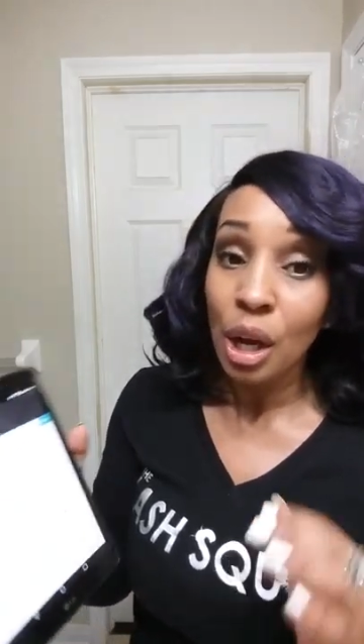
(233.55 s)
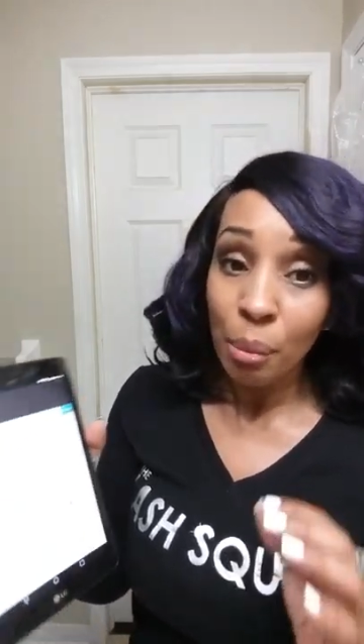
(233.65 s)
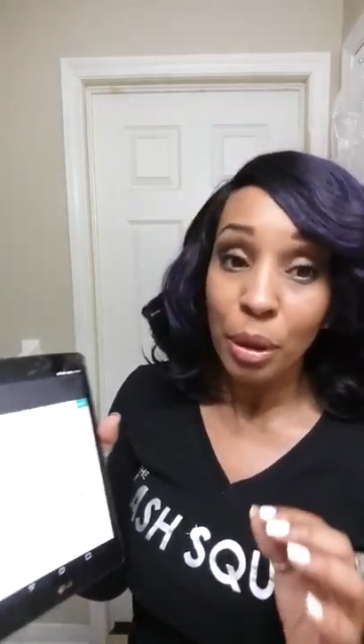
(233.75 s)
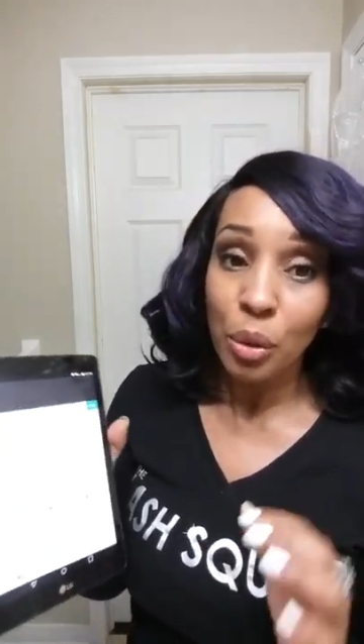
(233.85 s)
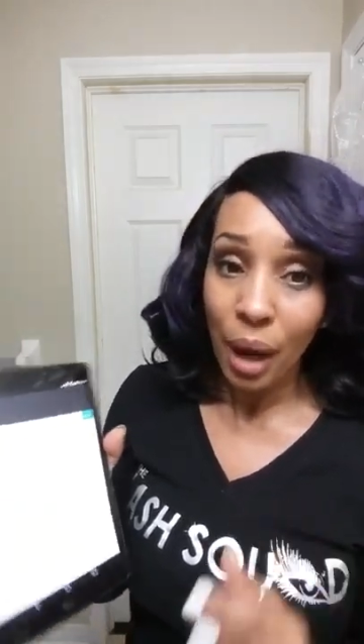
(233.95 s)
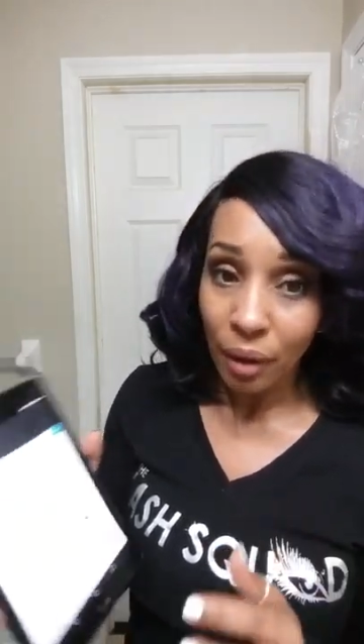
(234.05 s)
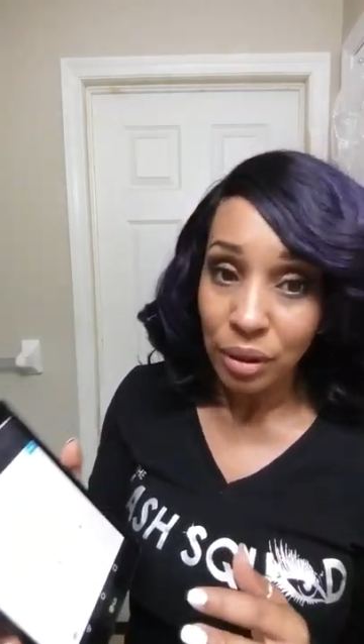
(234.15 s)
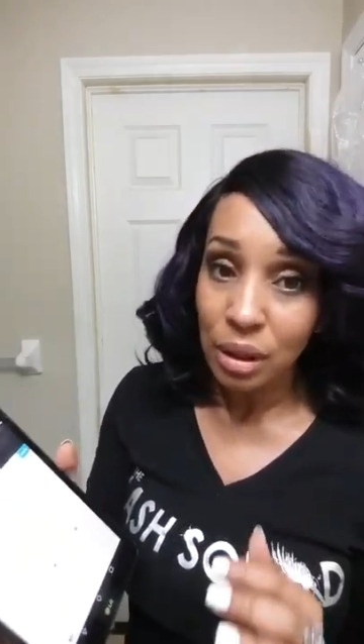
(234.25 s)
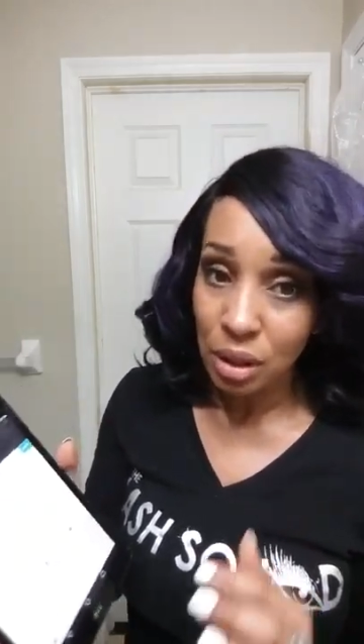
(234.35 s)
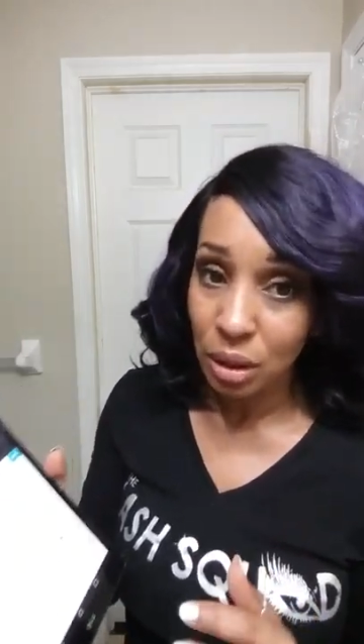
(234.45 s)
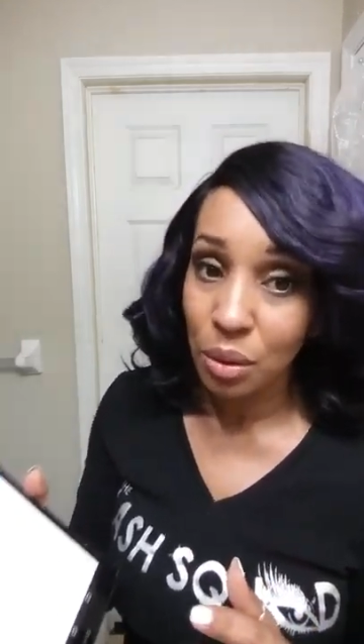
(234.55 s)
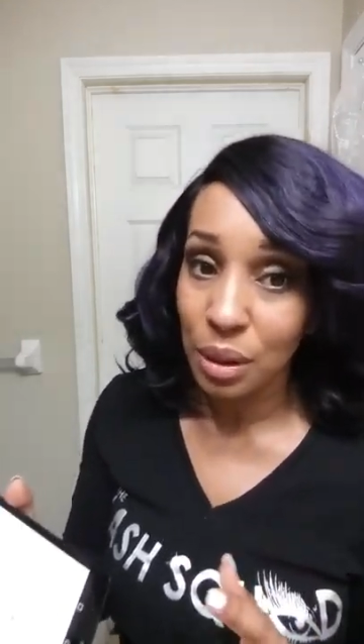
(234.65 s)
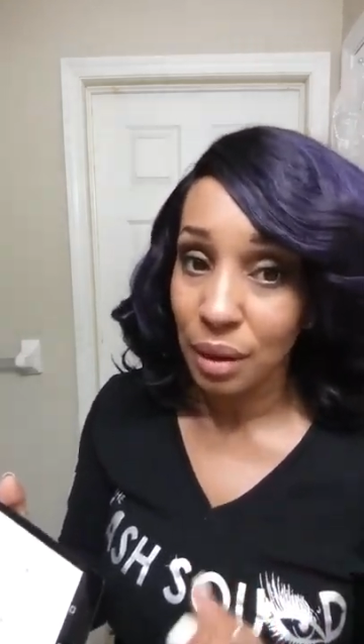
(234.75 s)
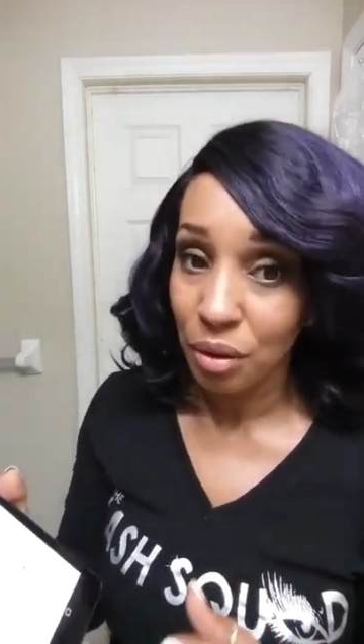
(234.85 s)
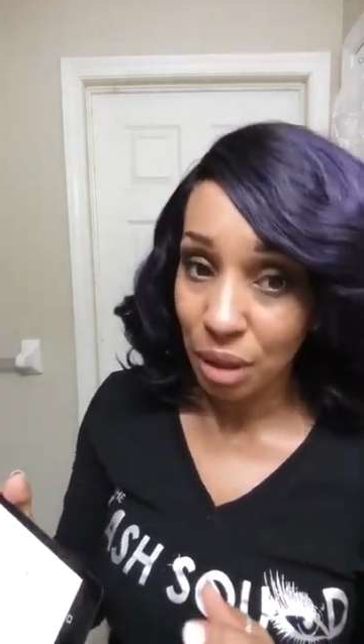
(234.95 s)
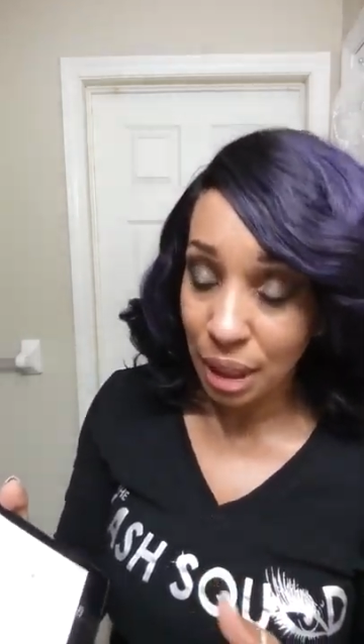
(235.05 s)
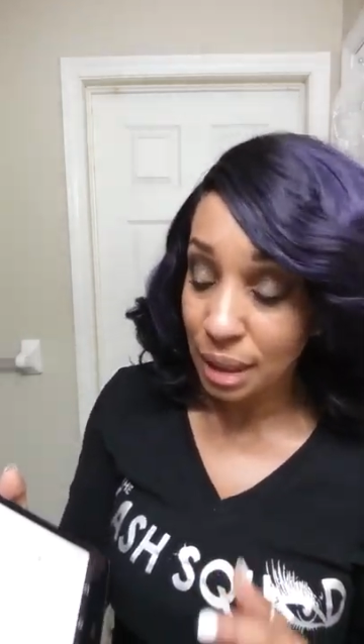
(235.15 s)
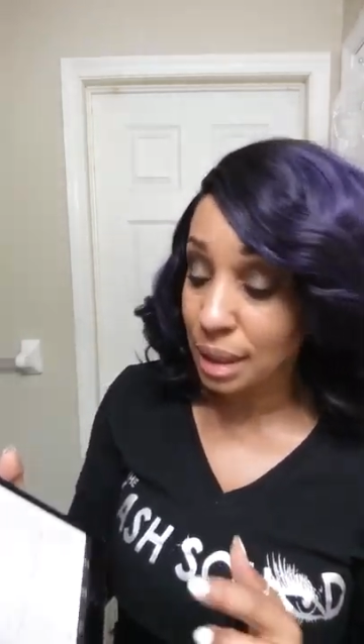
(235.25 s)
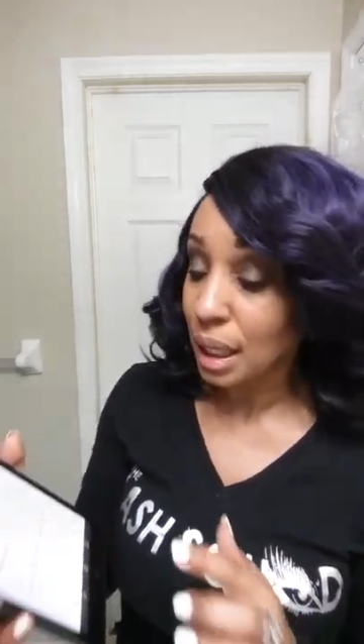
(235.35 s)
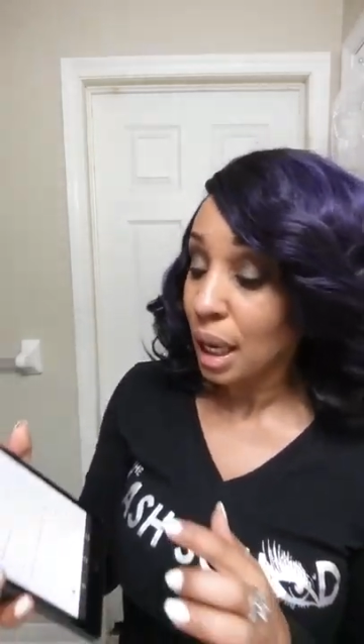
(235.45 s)
but you have to disclose that there
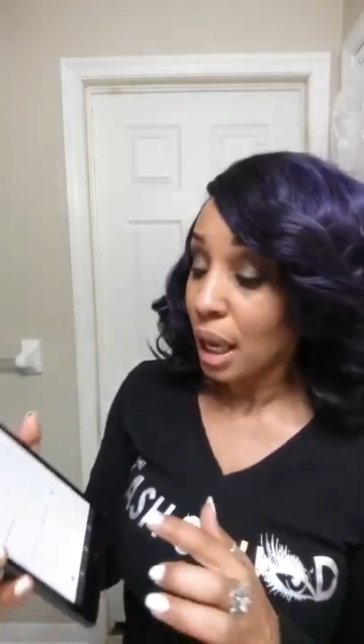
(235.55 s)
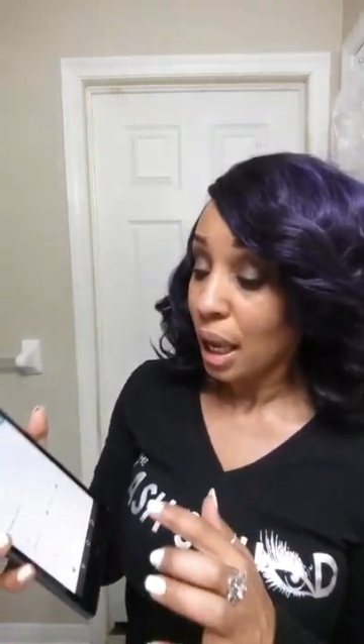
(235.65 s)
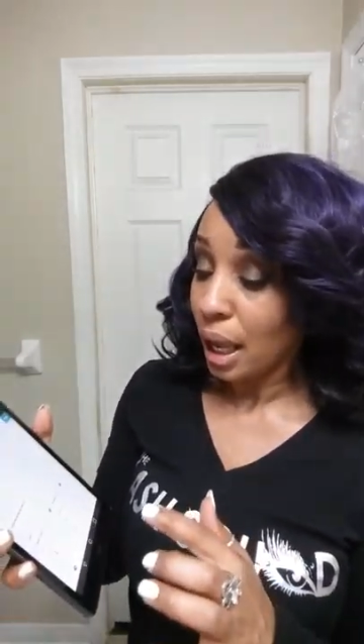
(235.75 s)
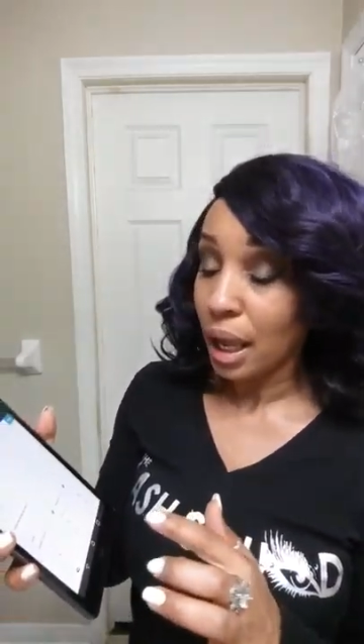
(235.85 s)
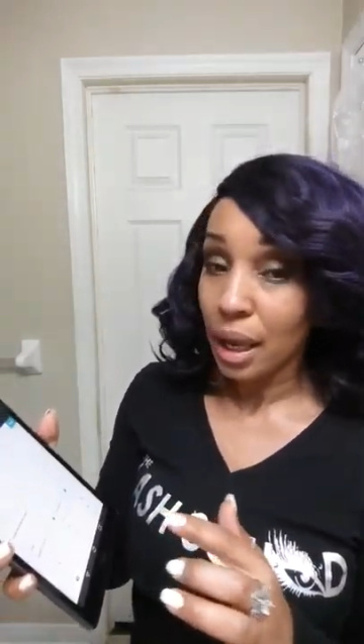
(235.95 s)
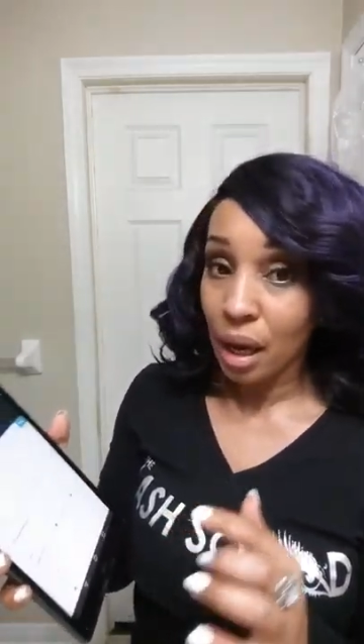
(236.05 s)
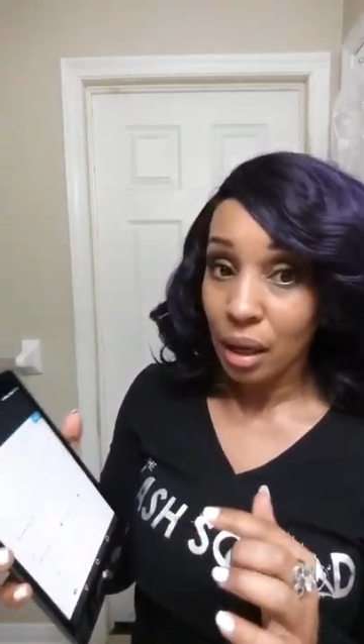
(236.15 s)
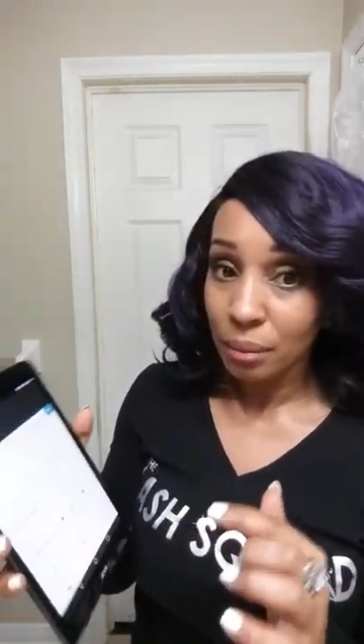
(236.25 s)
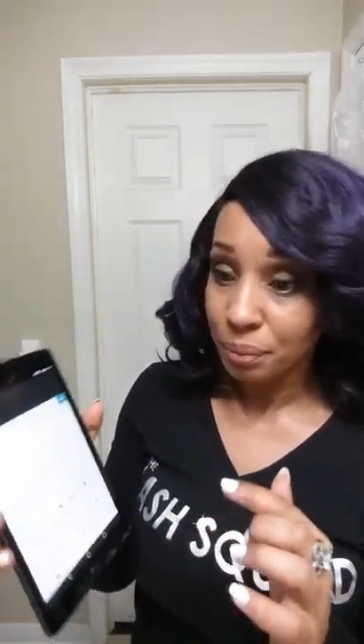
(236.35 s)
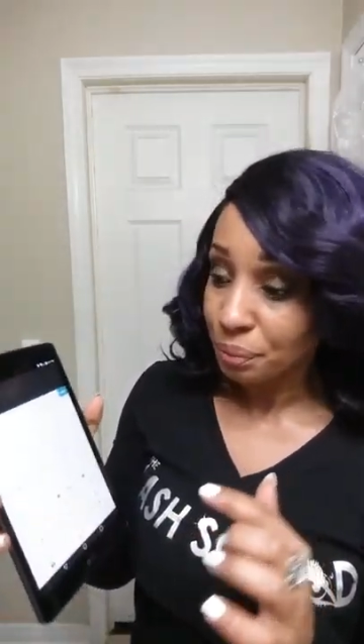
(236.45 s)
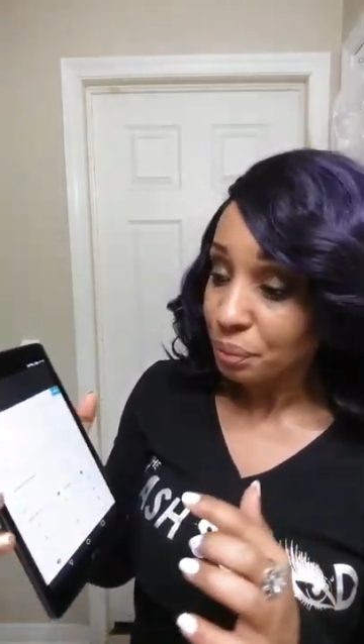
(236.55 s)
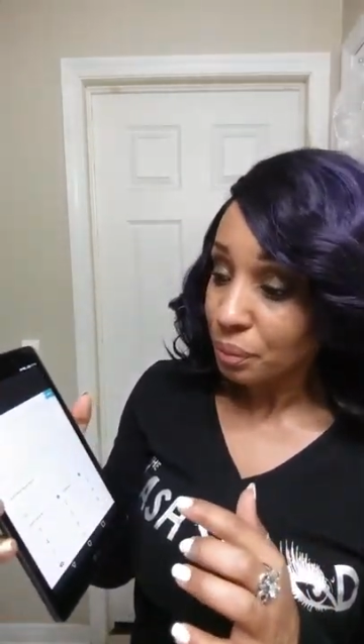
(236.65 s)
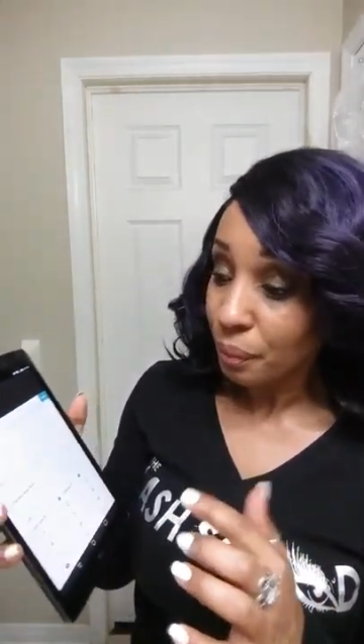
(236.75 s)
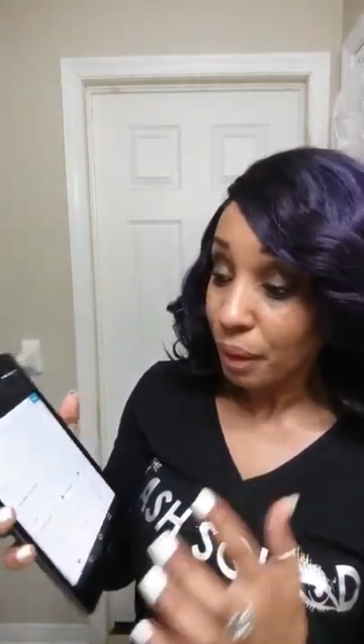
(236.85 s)
is a um,